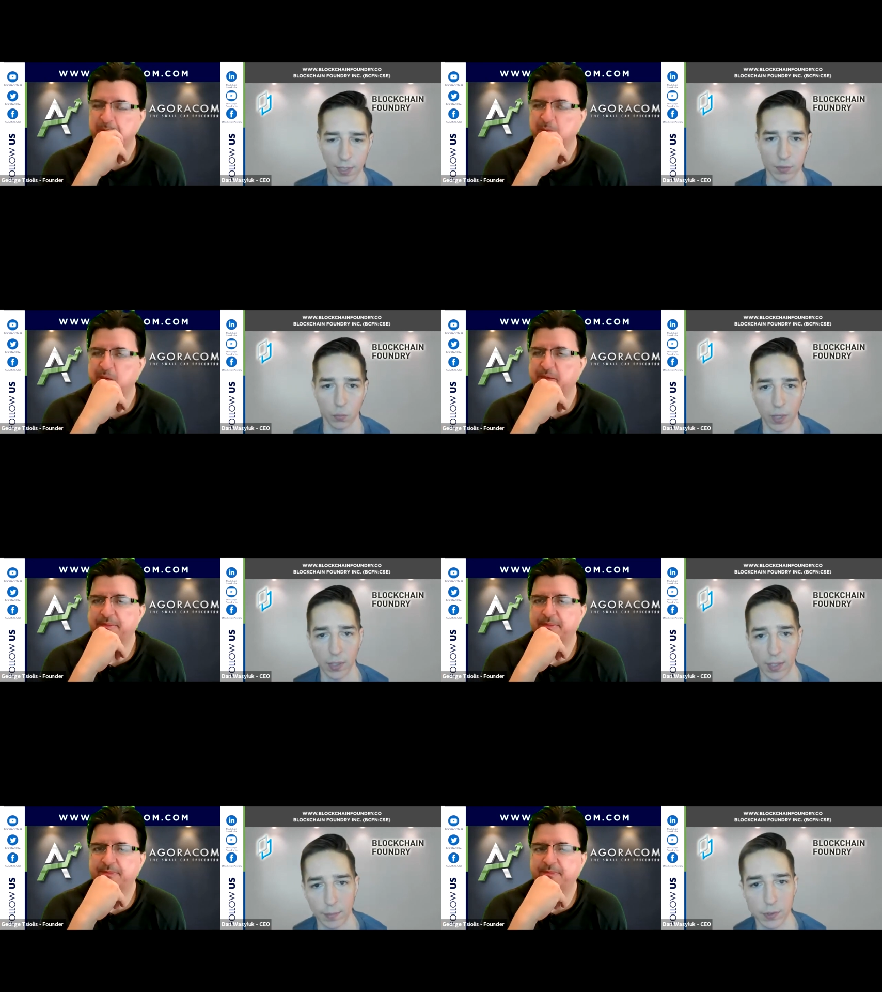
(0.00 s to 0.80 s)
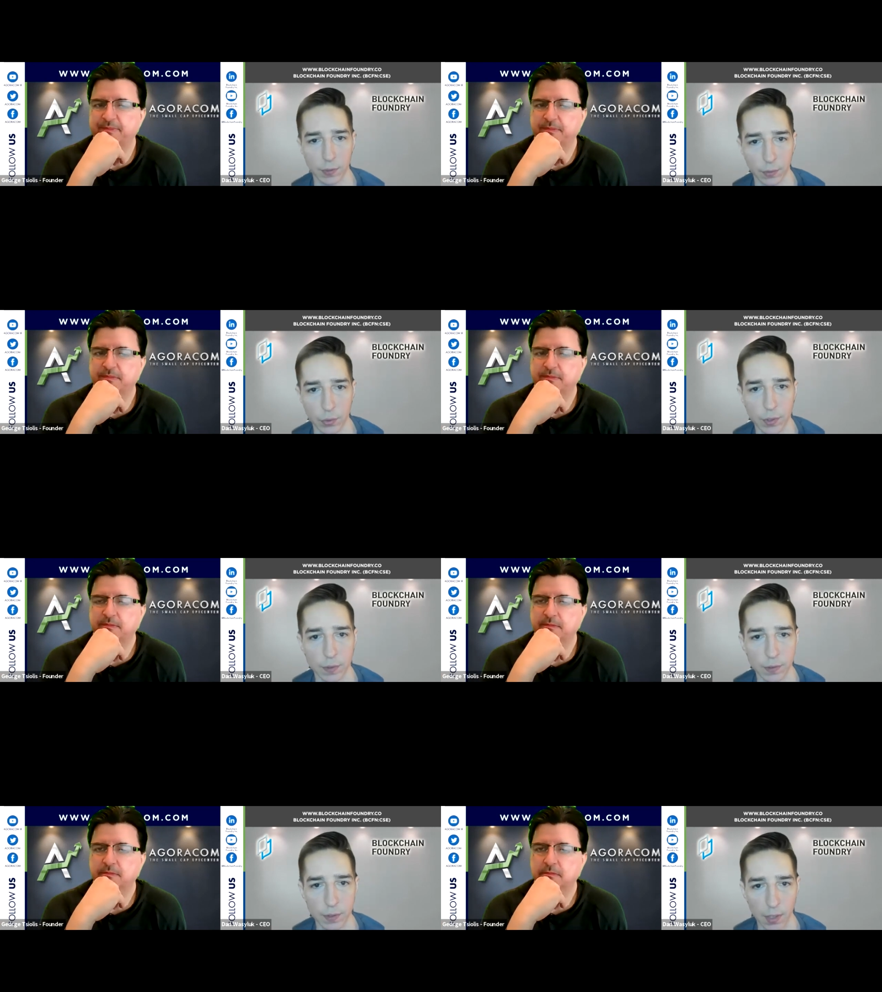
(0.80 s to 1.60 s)
Speaker 1: as white label
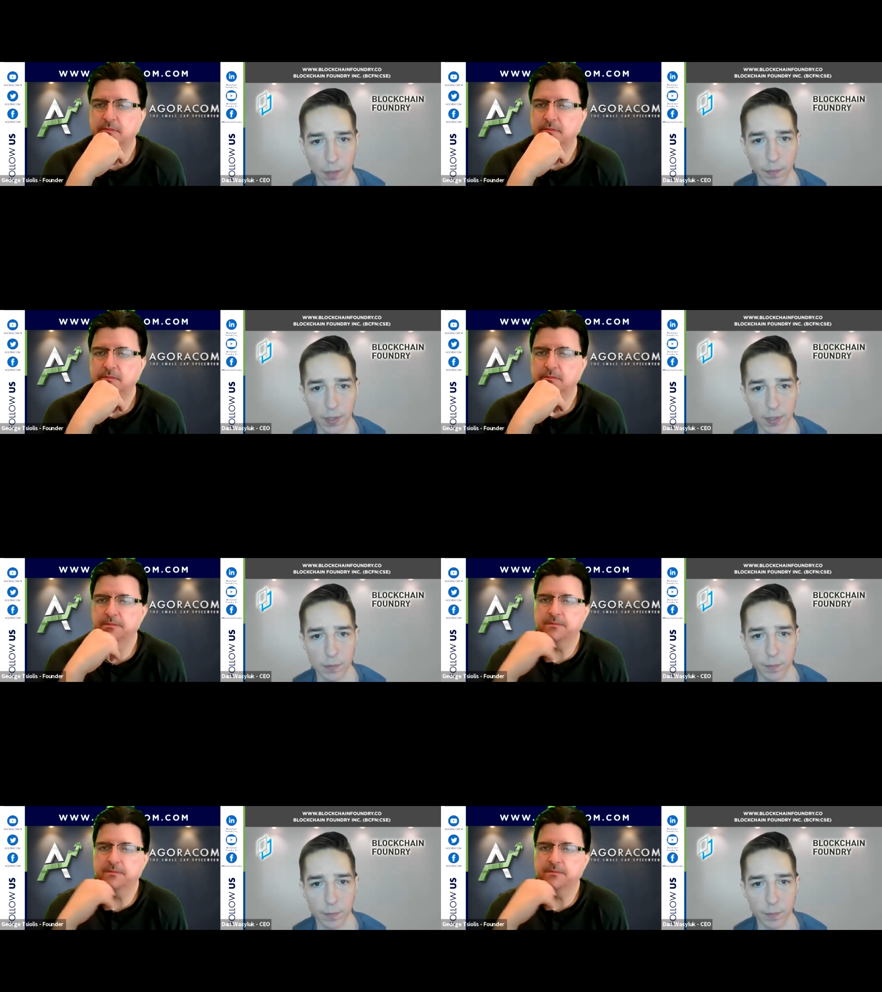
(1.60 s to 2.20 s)
solutions to companies,